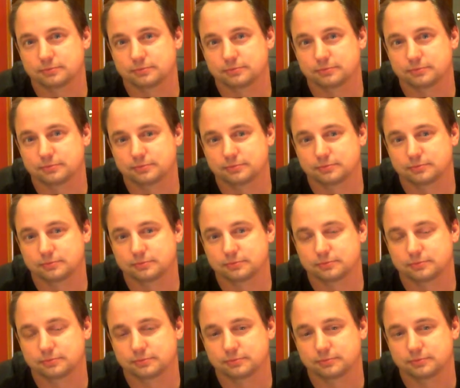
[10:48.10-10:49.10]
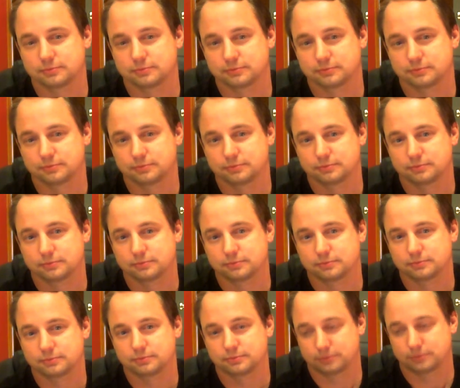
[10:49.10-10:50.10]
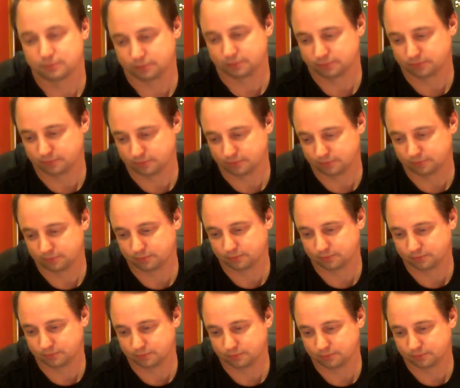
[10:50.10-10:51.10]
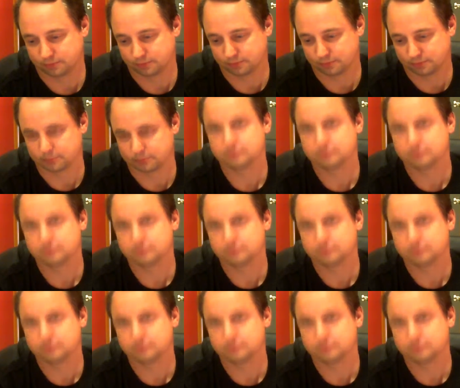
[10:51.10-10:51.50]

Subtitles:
(not speaking)